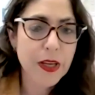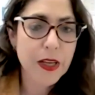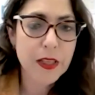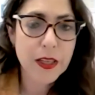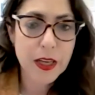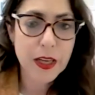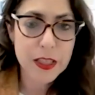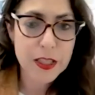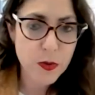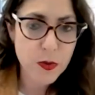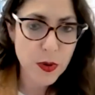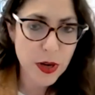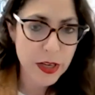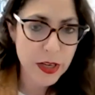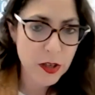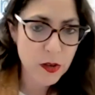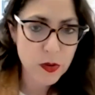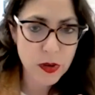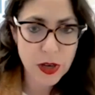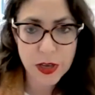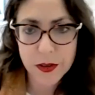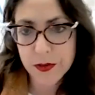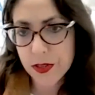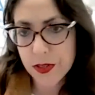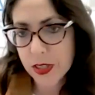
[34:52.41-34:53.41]
And that's why
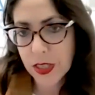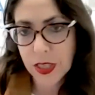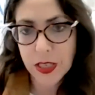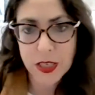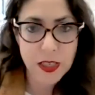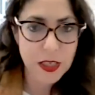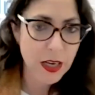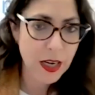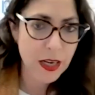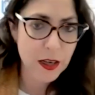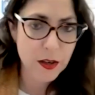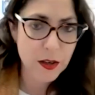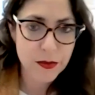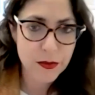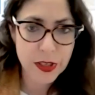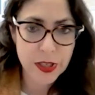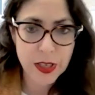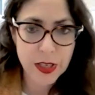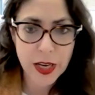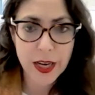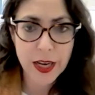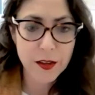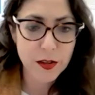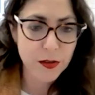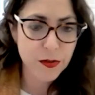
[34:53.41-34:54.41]
you have seen kind of a
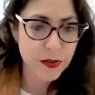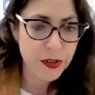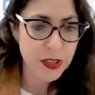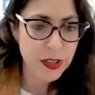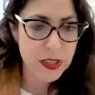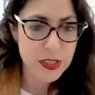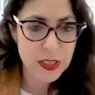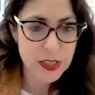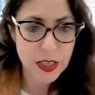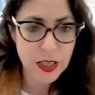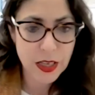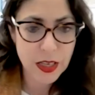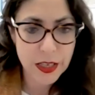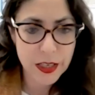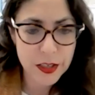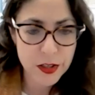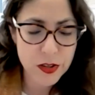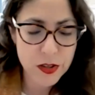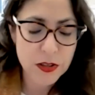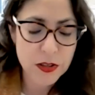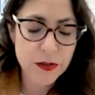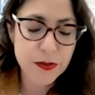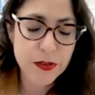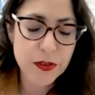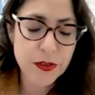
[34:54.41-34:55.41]
night of an
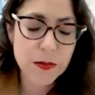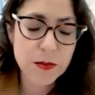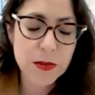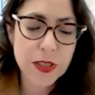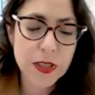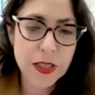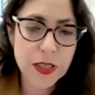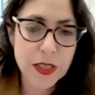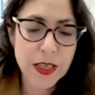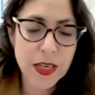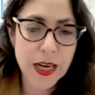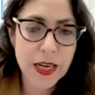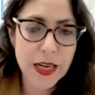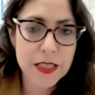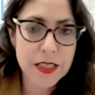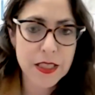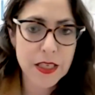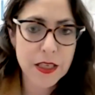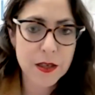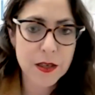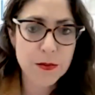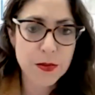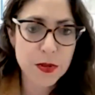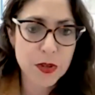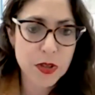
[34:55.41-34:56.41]
escalation from the
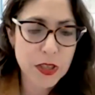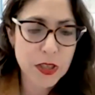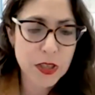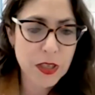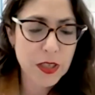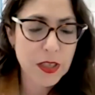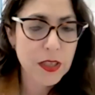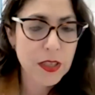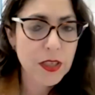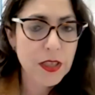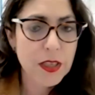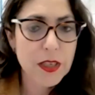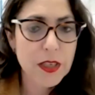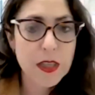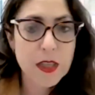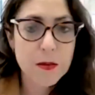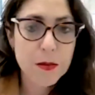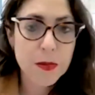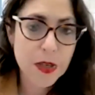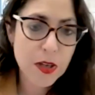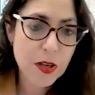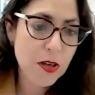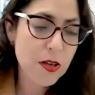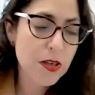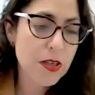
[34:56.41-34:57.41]
Gazian border,
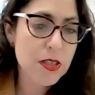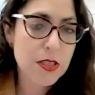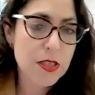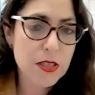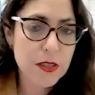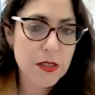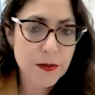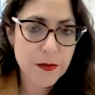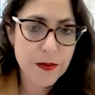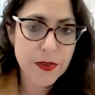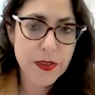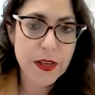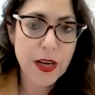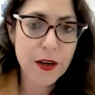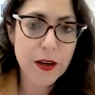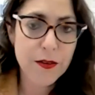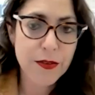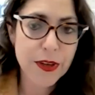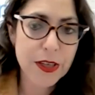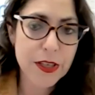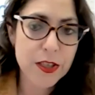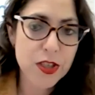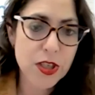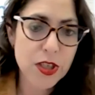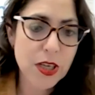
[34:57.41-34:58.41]
because
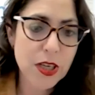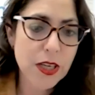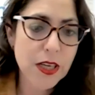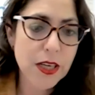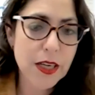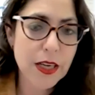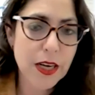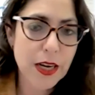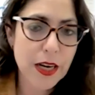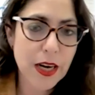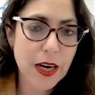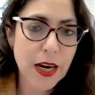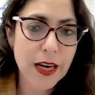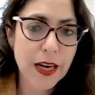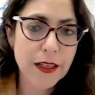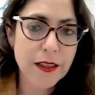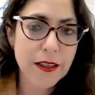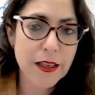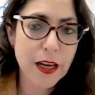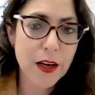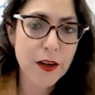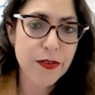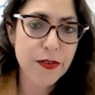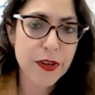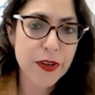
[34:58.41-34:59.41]
eventually
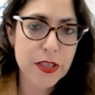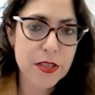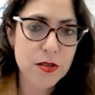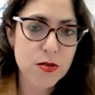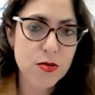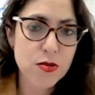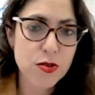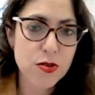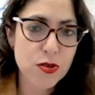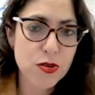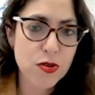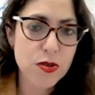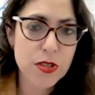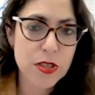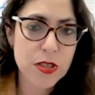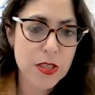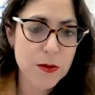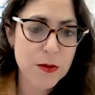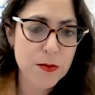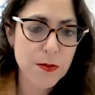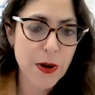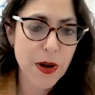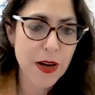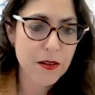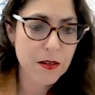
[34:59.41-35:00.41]
IDF has to choose
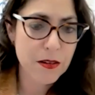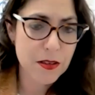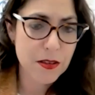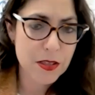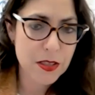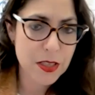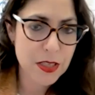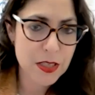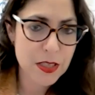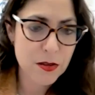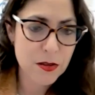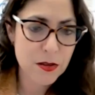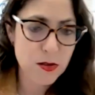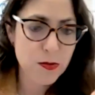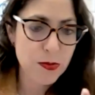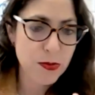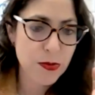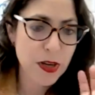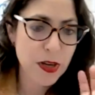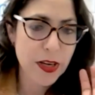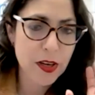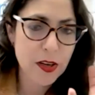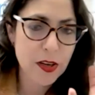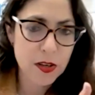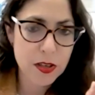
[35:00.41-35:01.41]
its battles, has to
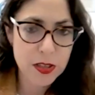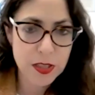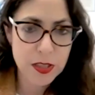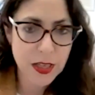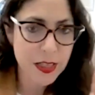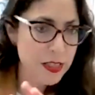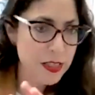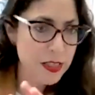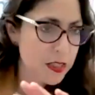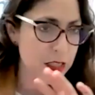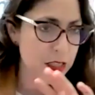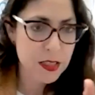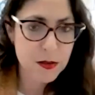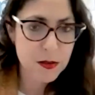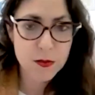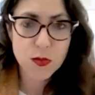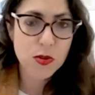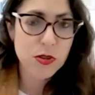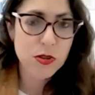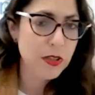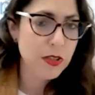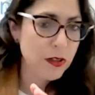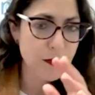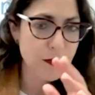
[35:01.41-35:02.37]
prioritize this